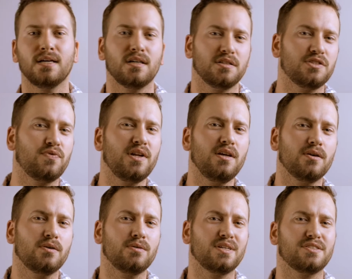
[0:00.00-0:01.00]
This
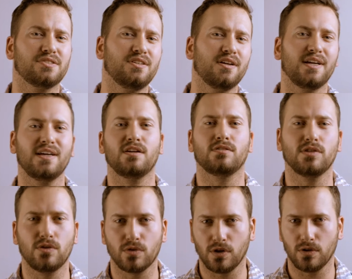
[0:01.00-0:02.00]
video is going to hit a
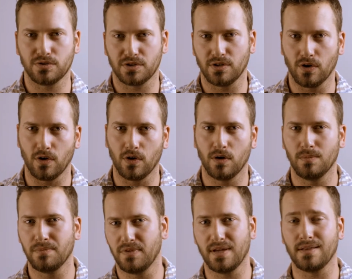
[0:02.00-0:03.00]
little closer to
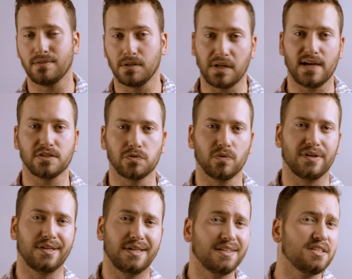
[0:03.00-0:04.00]
home than the last
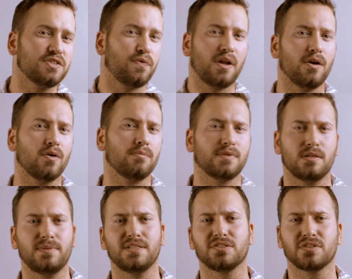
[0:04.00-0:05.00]
one. In this video, I'm going to
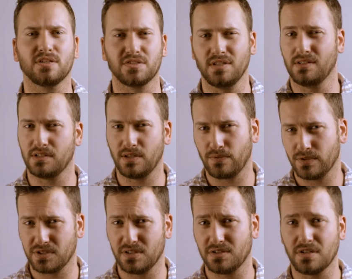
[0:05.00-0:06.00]
be discussing the
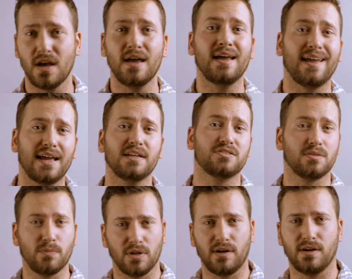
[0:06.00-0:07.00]
differences and
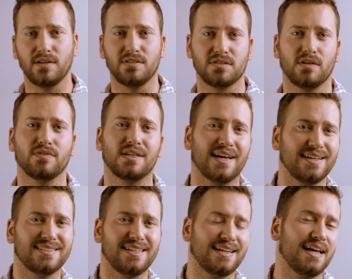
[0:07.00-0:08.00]
similarities of the
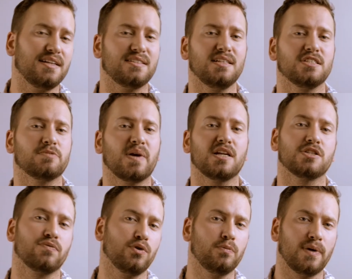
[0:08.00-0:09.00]
1918 Spanish
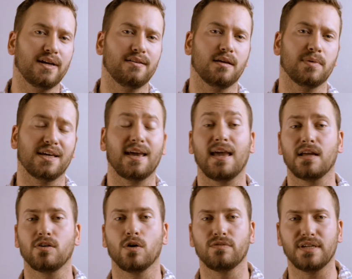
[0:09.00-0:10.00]
flu pandemic
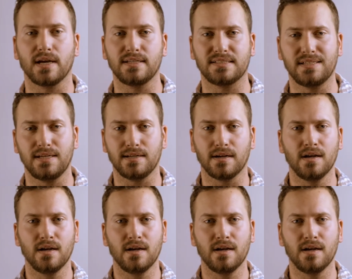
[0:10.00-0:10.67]
and COVID-19.